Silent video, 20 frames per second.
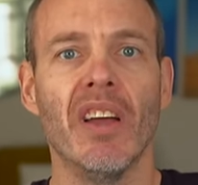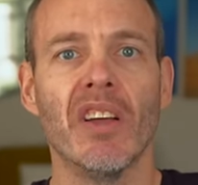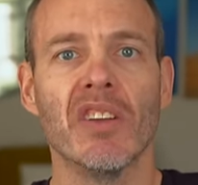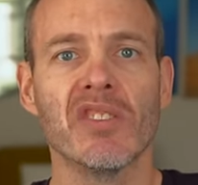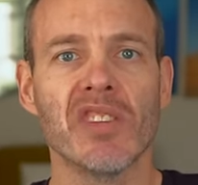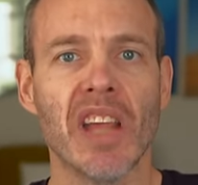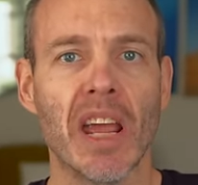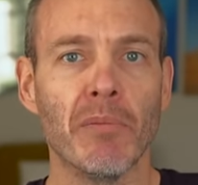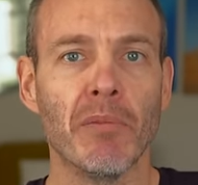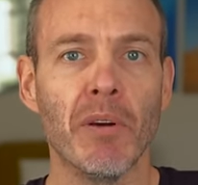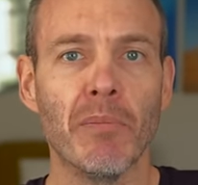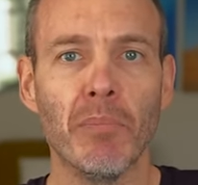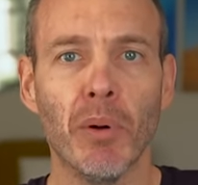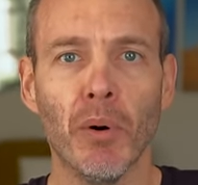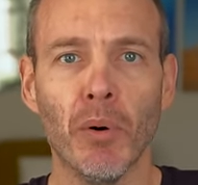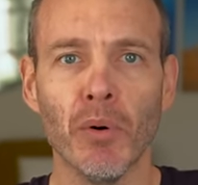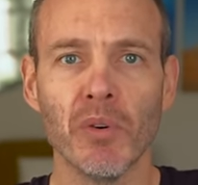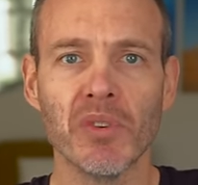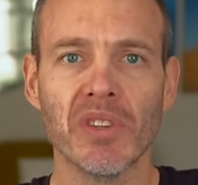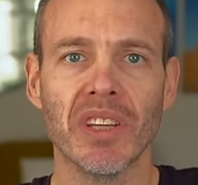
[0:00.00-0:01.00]
Same with
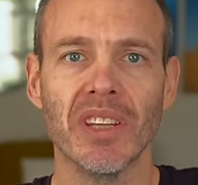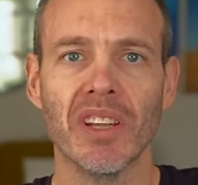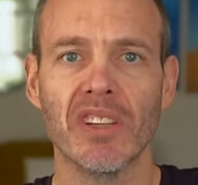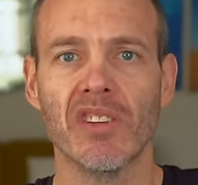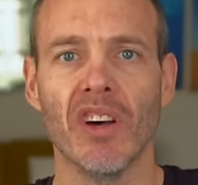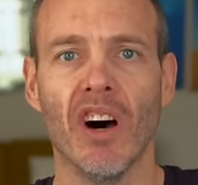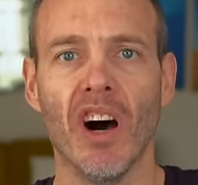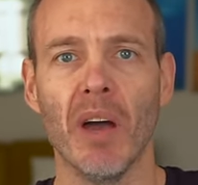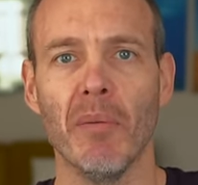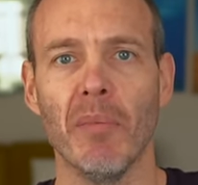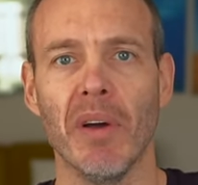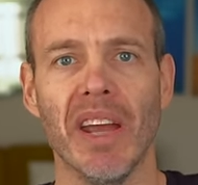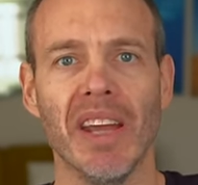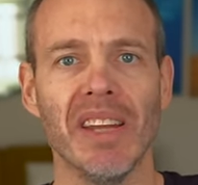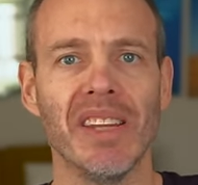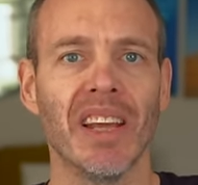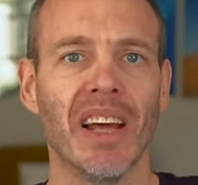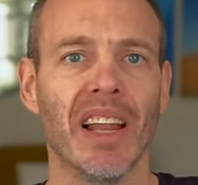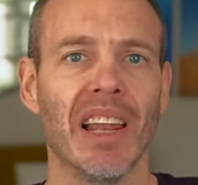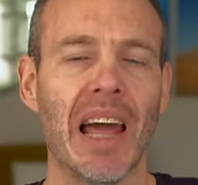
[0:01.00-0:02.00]
pausing the timer,
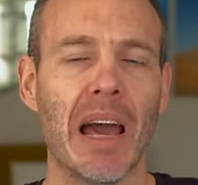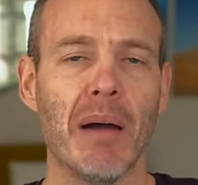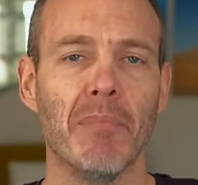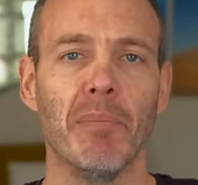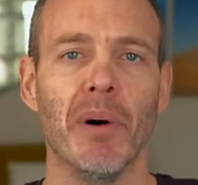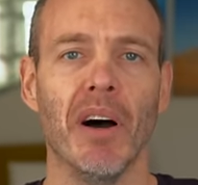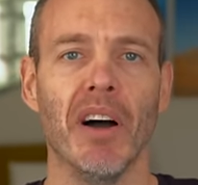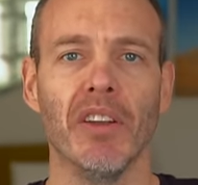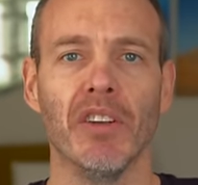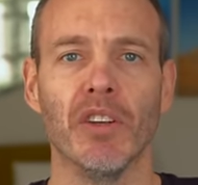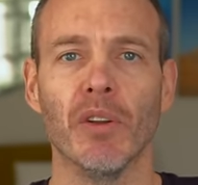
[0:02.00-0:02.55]
hitting a lap button,